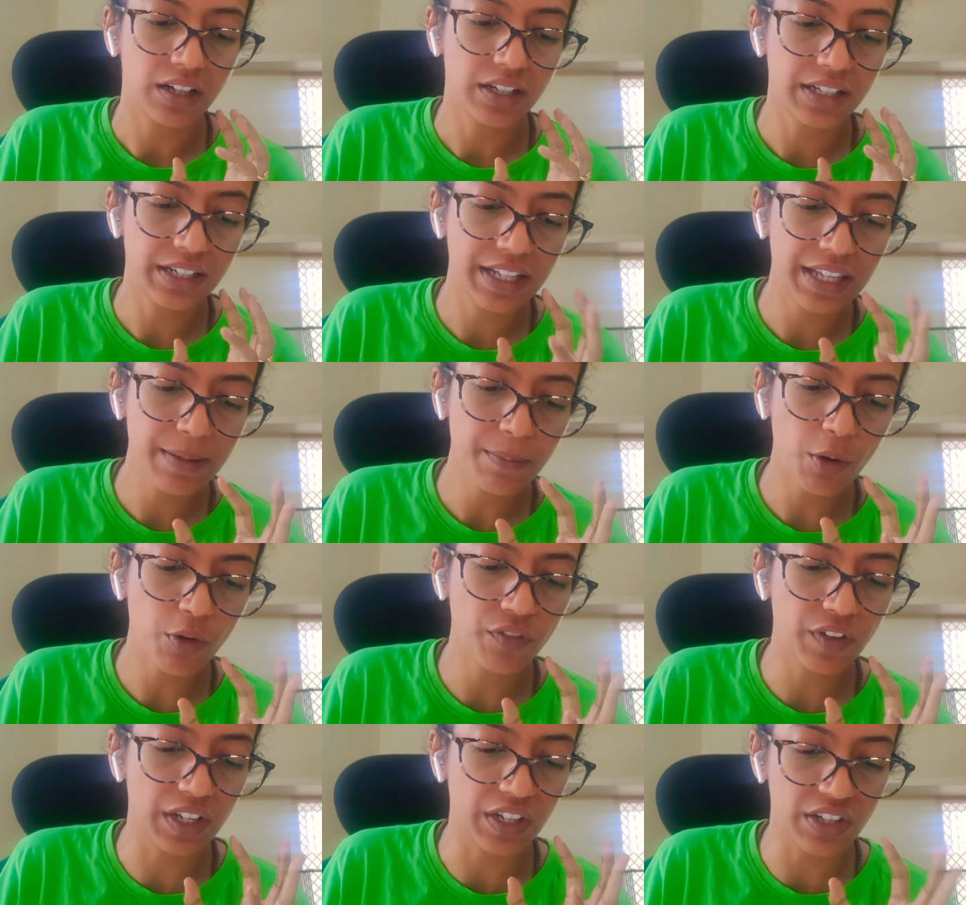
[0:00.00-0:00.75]
A team
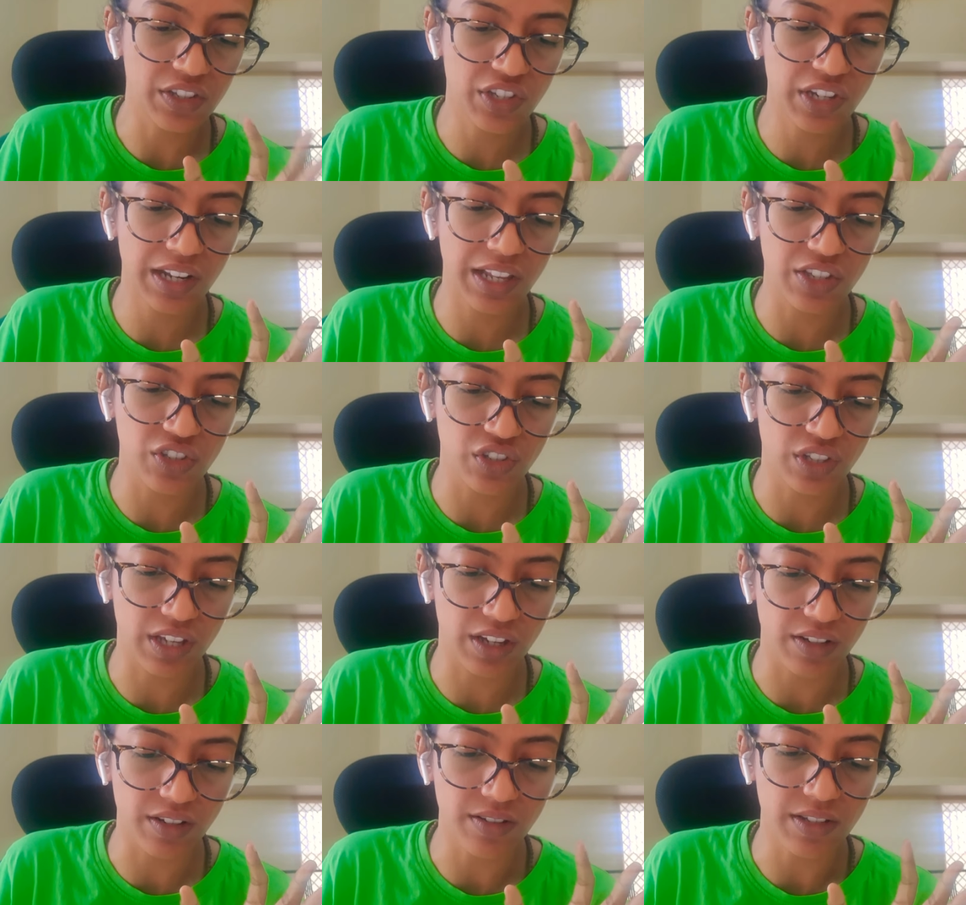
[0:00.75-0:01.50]
of industrial
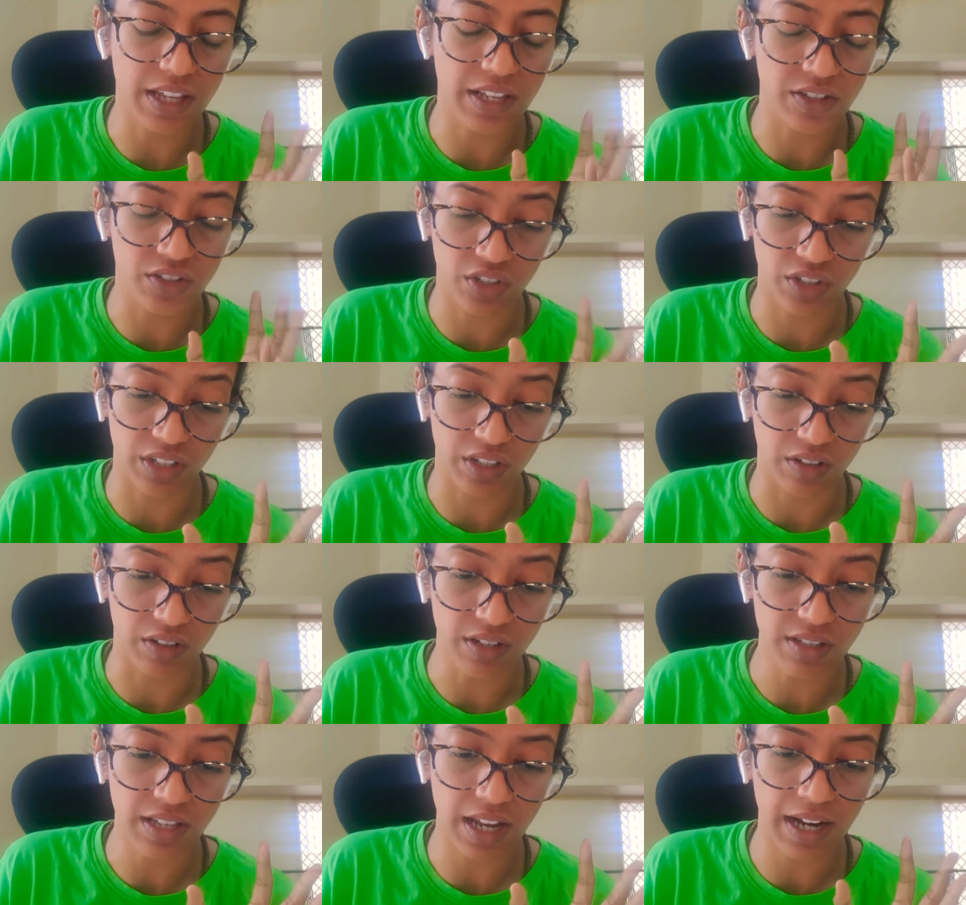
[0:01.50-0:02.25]

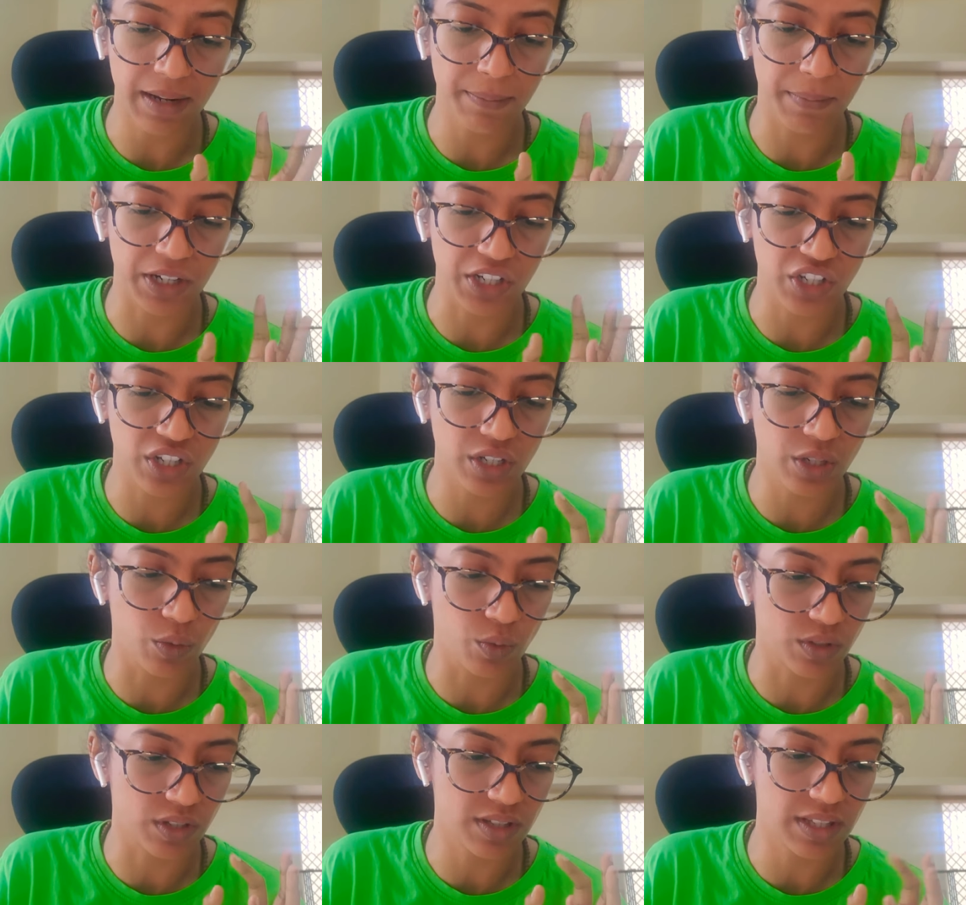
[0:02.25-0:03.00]
engineers and machine
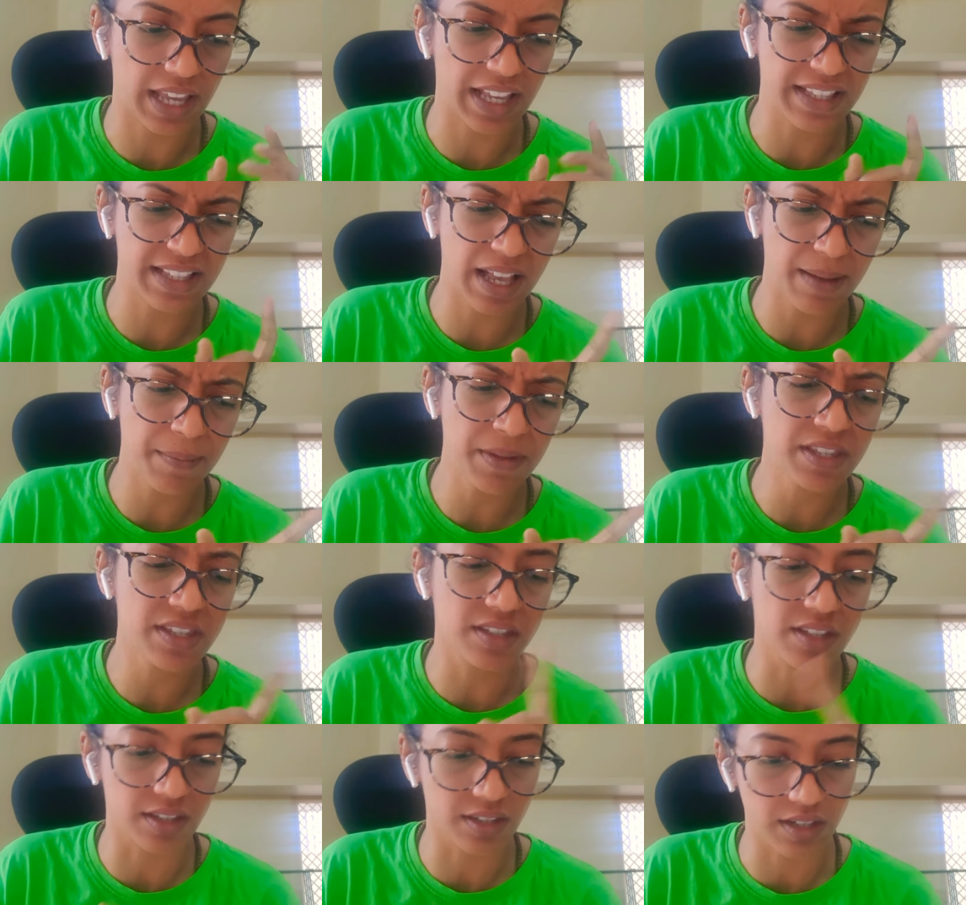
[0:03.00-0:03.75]
users
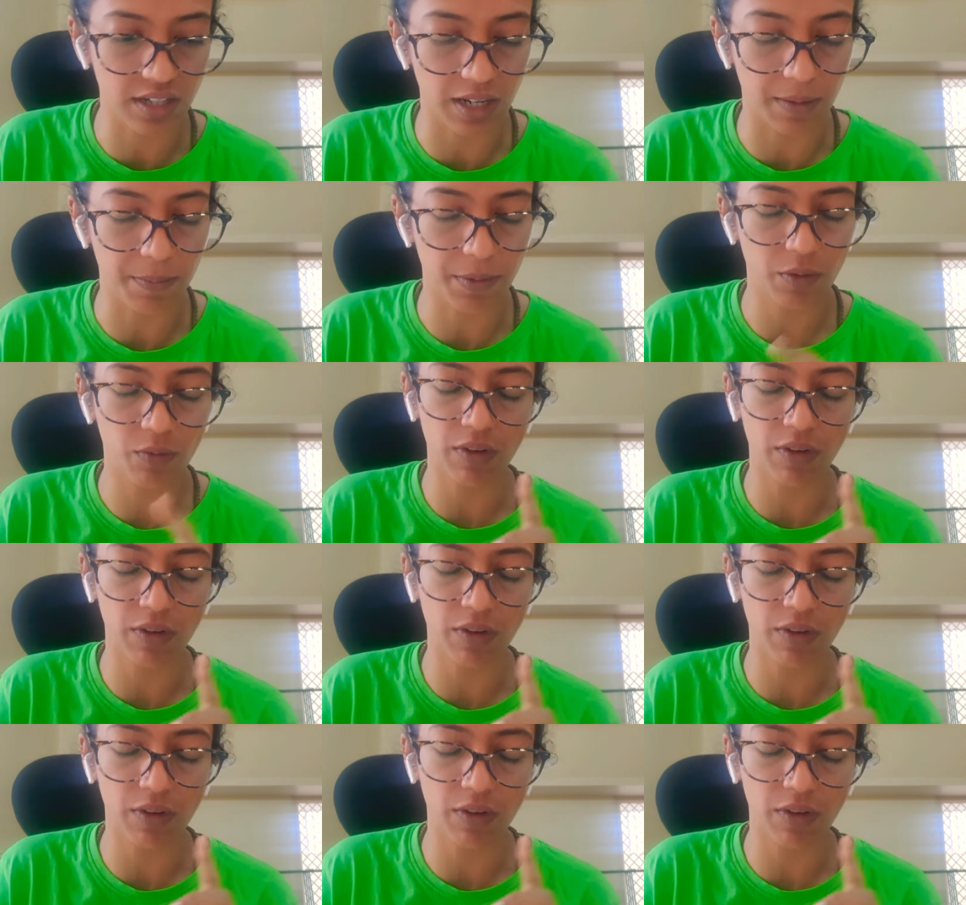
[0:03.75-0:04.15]
examines this tape.